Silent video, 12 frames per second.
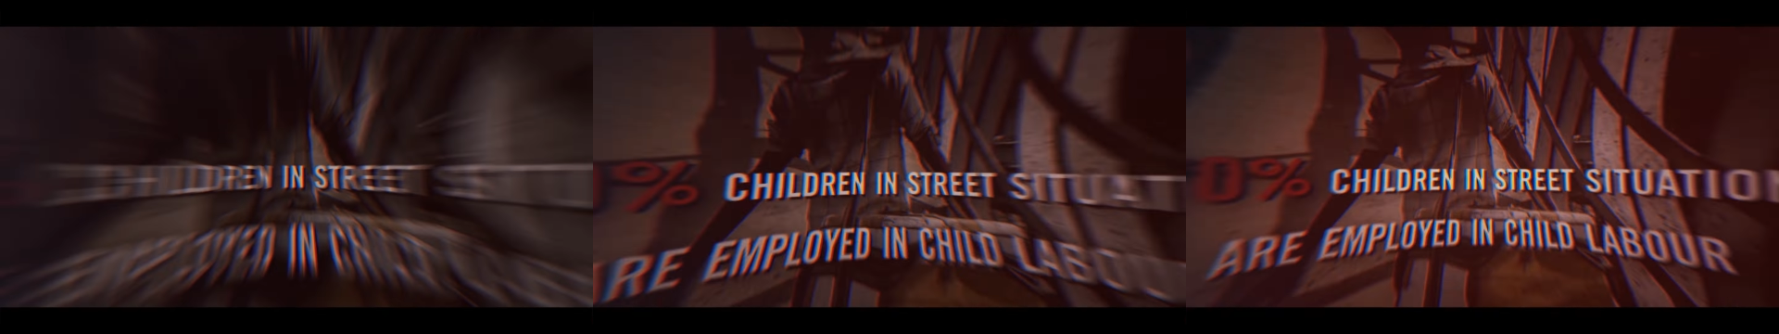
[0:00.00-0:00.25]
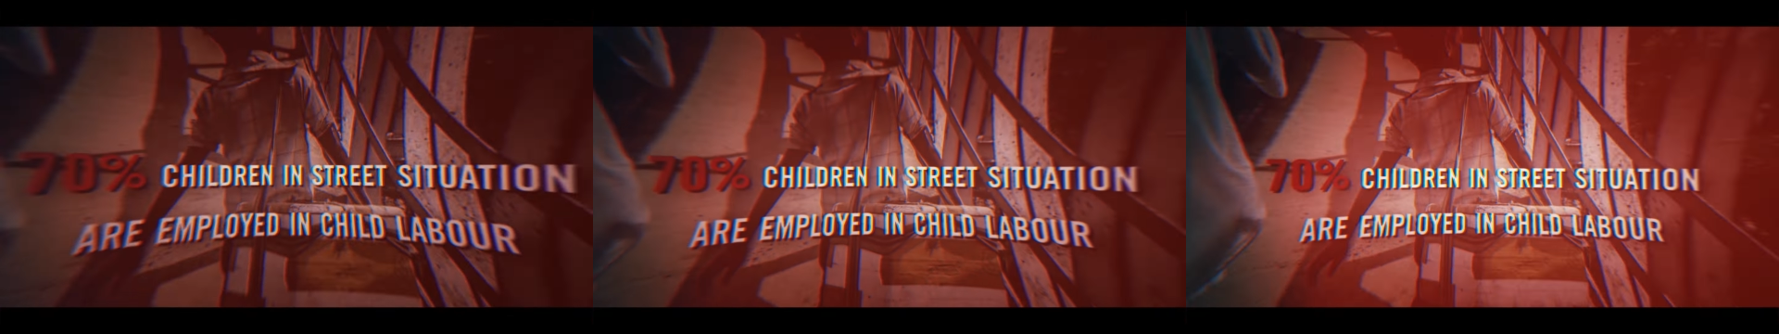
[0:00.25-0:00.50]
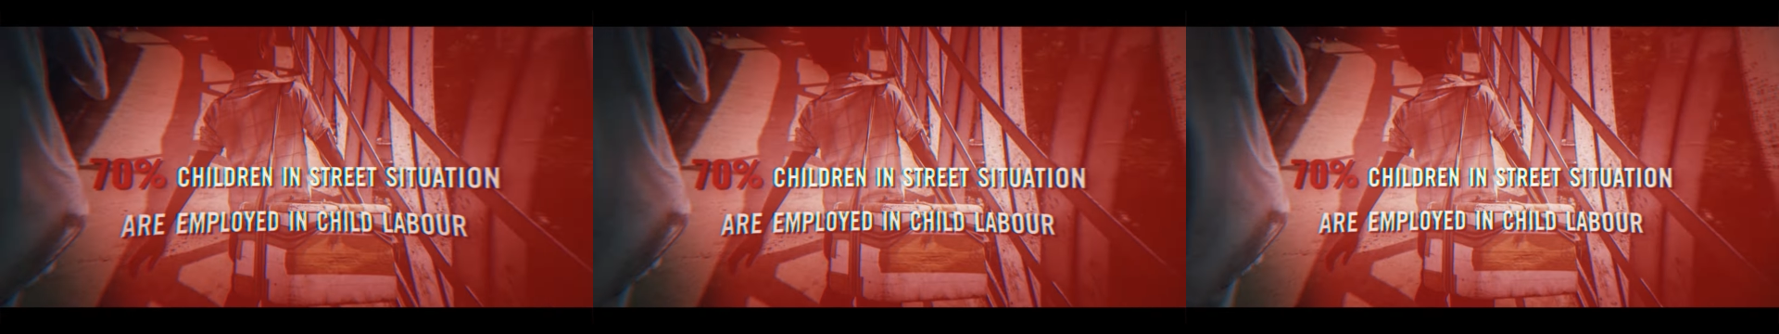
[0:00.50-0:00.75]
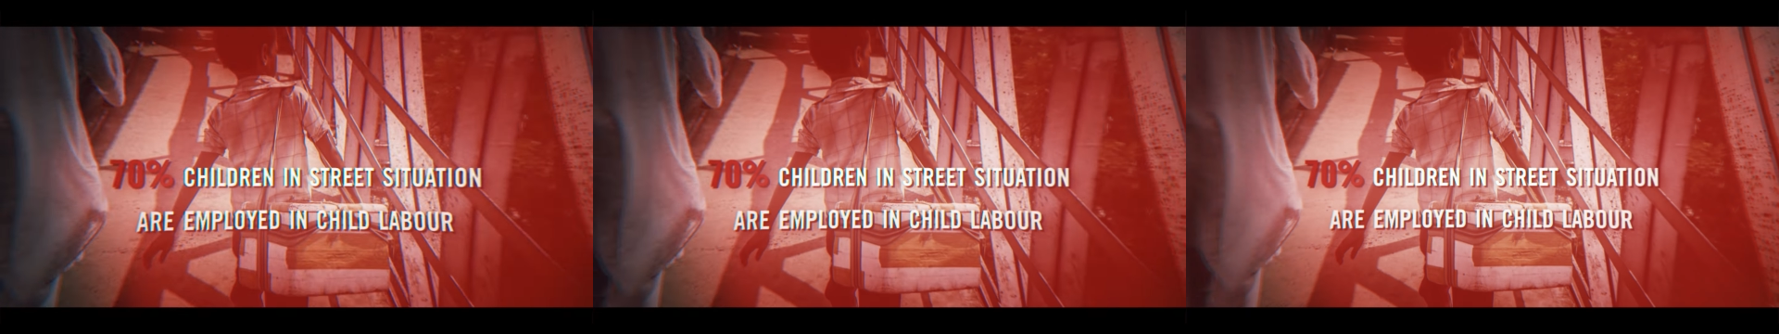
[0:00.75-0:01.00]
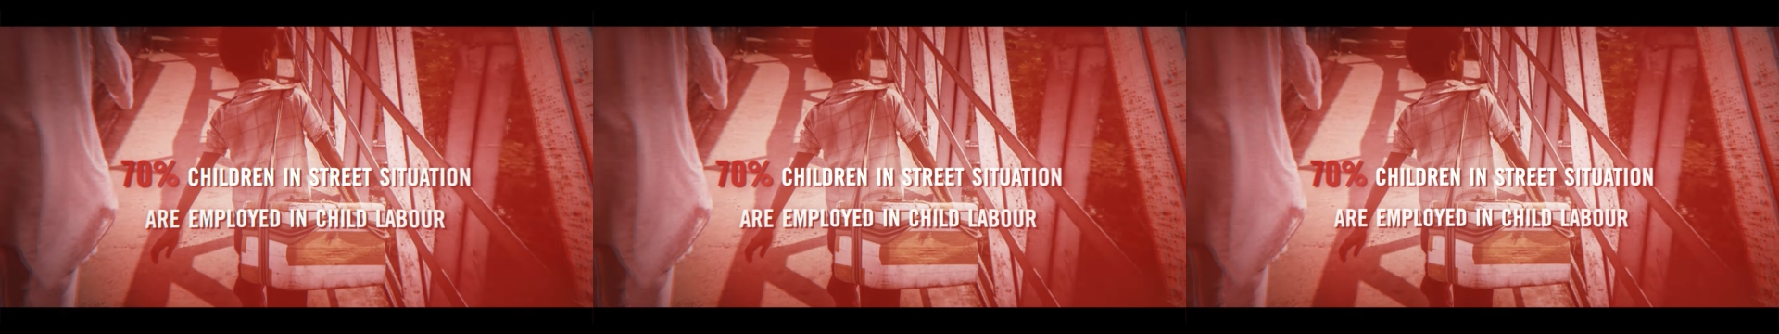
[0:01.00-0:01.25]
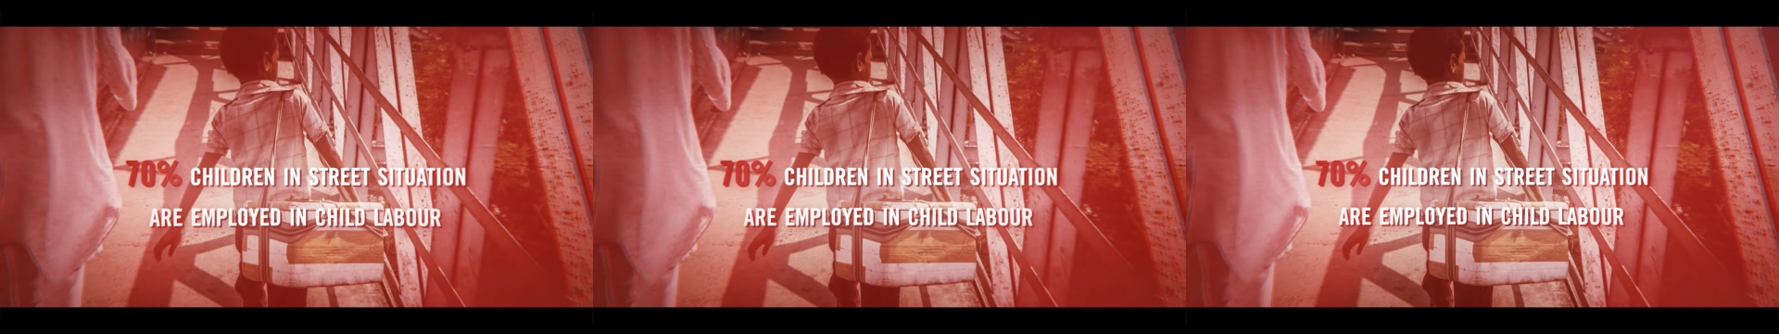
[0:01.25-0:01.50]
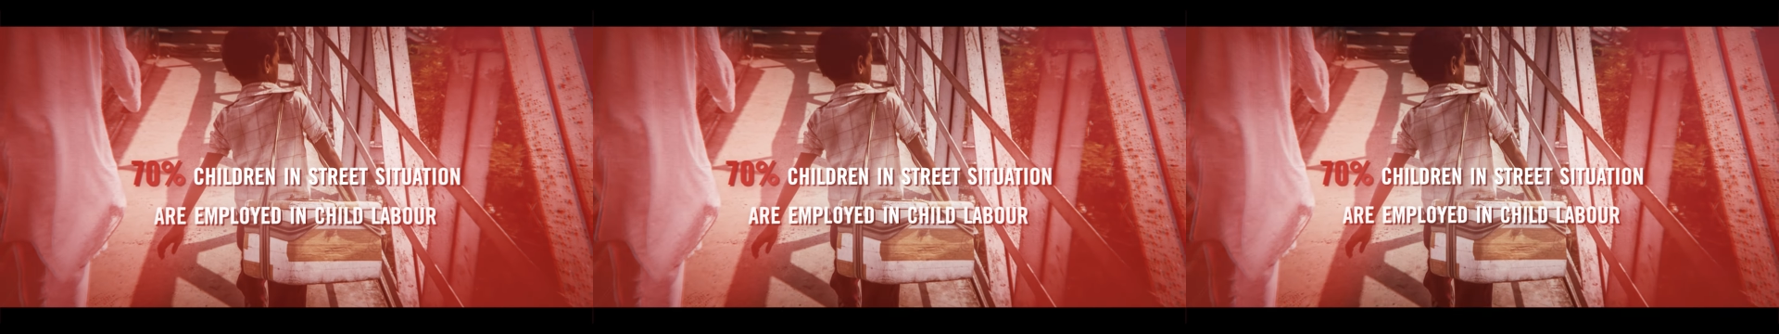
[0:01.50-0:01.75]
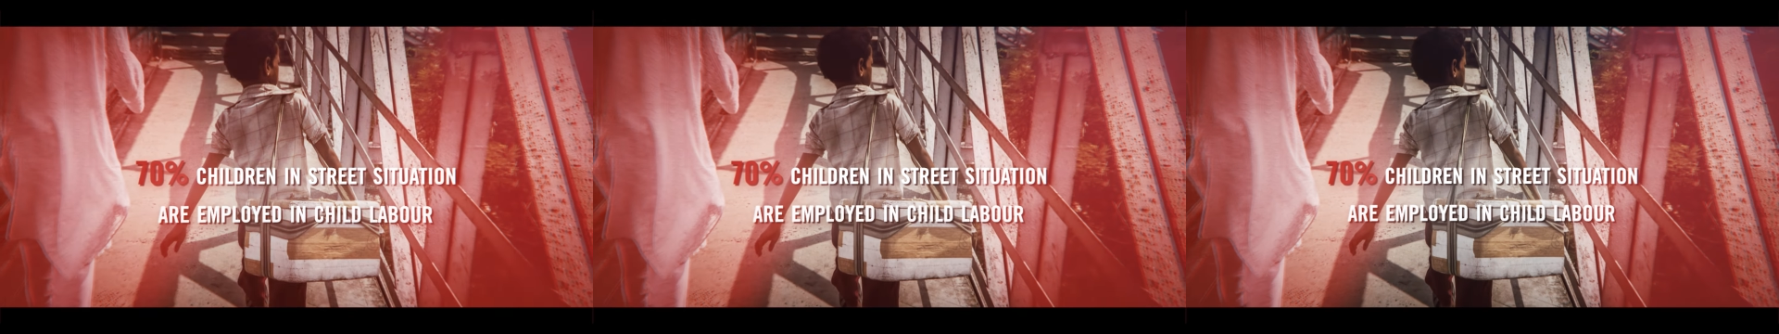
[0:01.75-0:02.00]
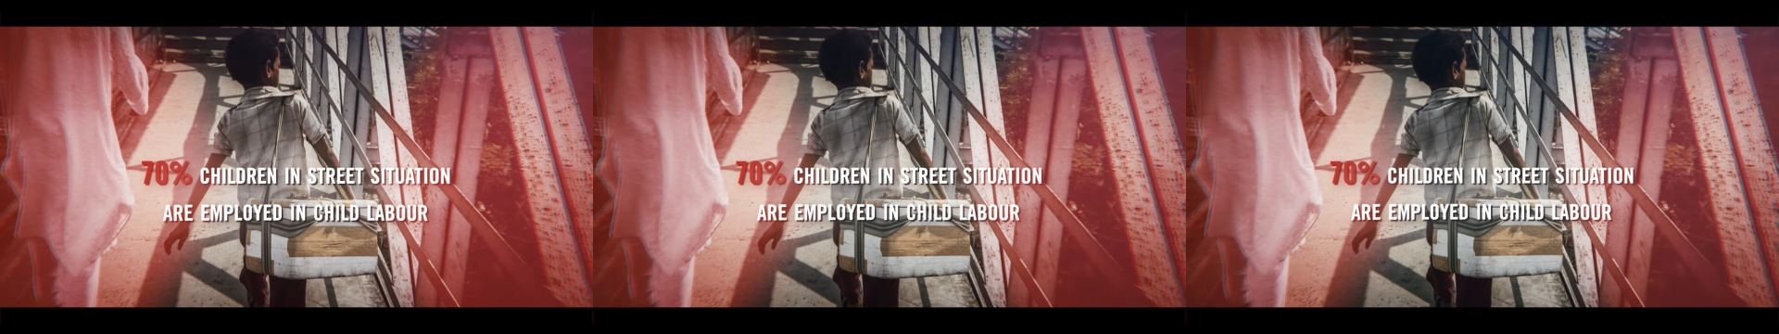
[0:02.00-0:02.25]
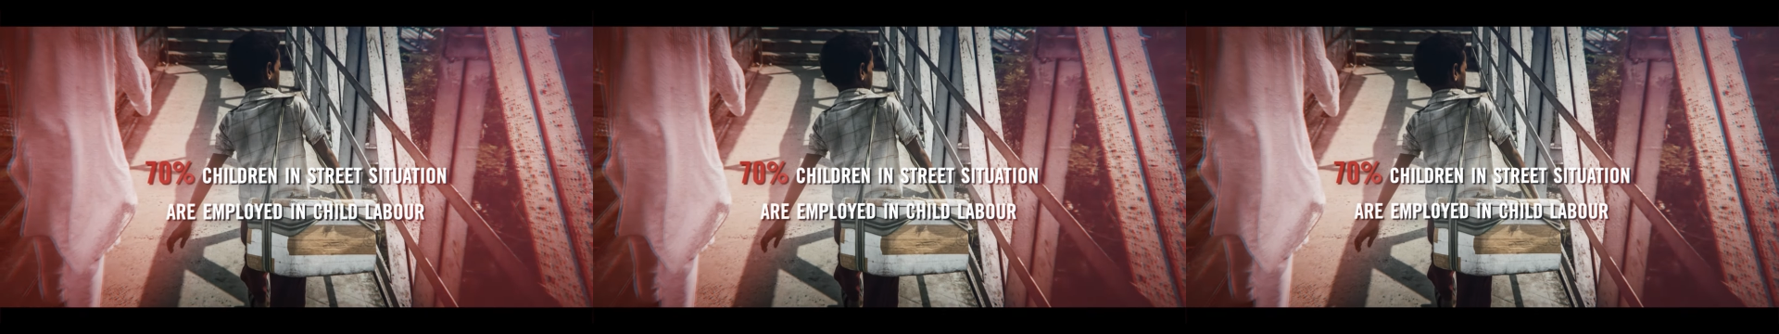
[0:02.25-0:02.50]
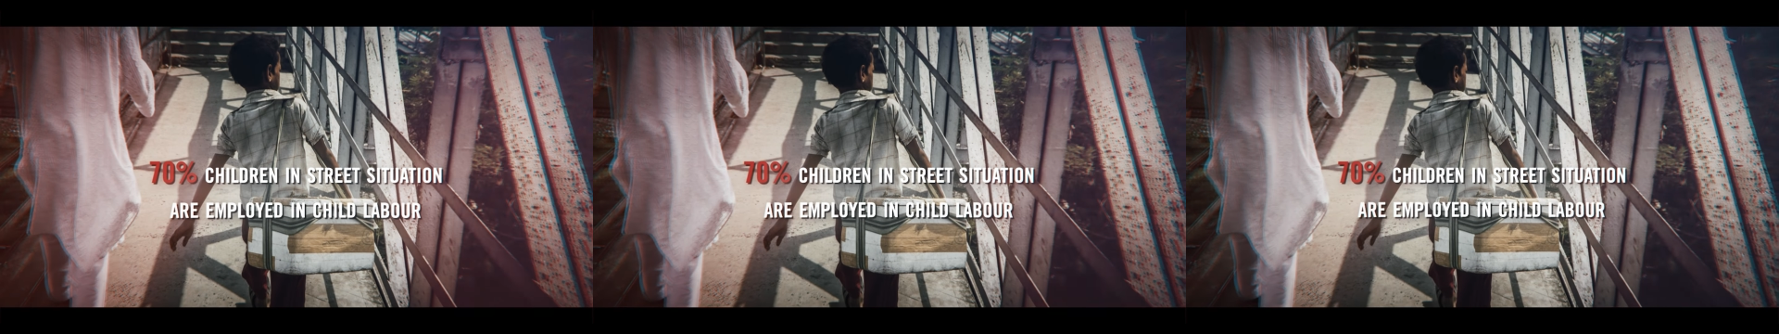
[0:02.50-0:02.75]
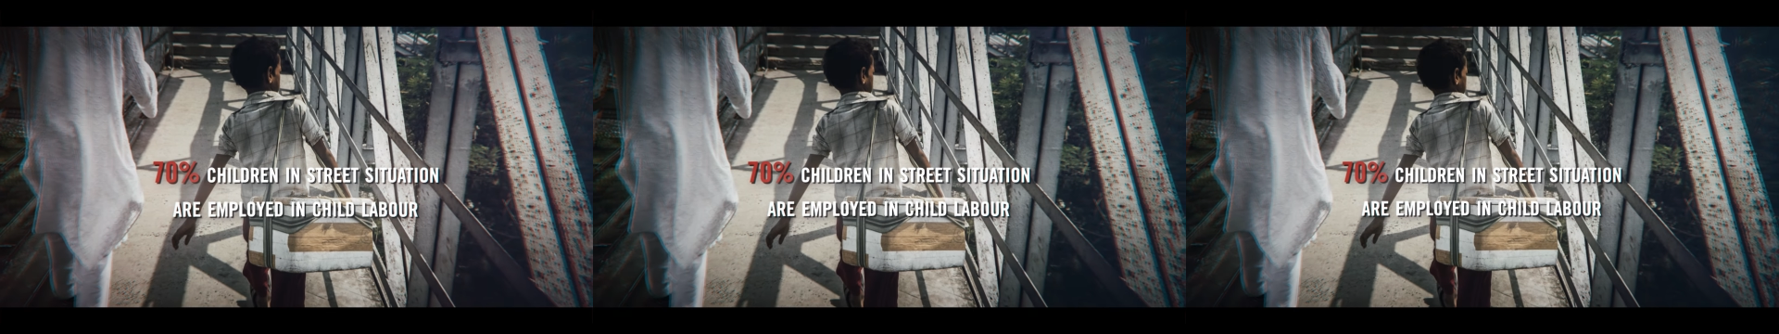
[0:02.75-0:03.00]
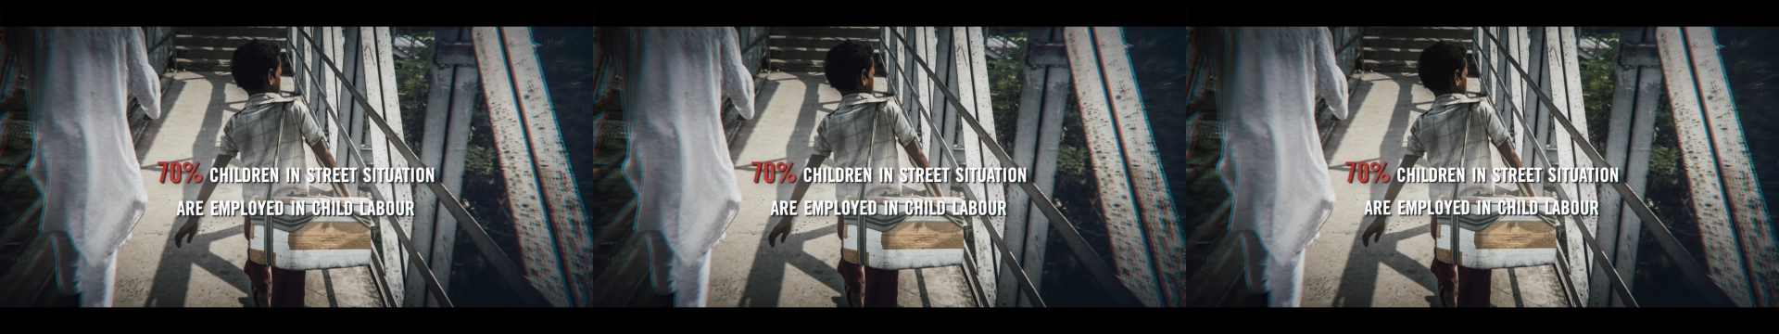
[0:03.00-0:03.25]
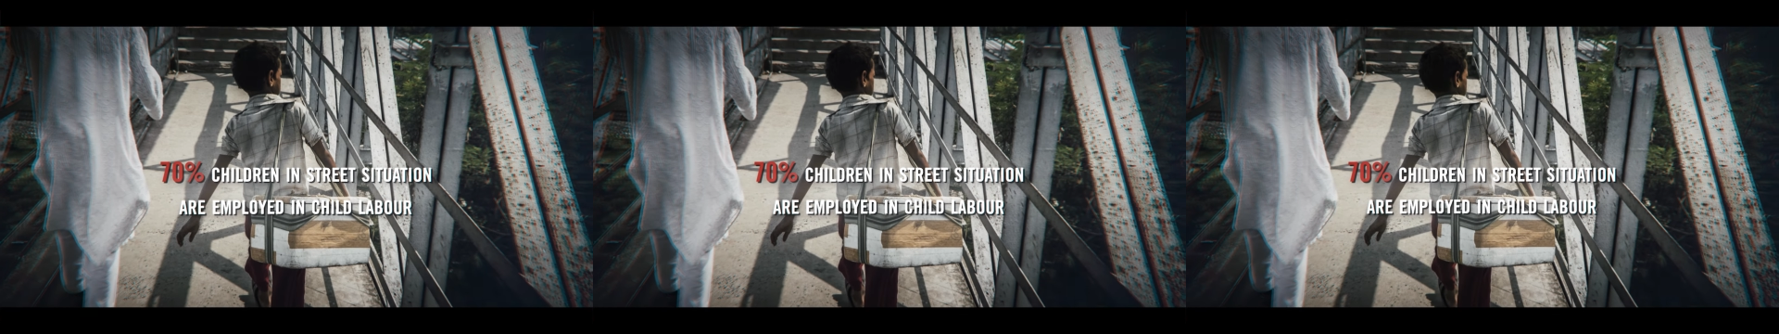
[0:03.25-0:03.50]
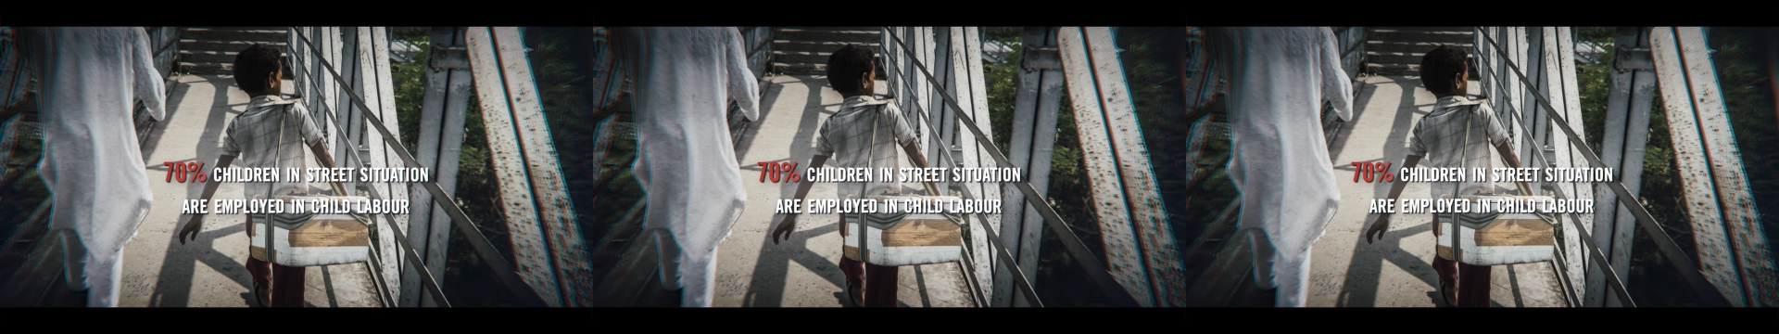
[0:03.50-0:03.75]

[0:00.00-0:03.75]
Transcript: [unreadable: no face in view]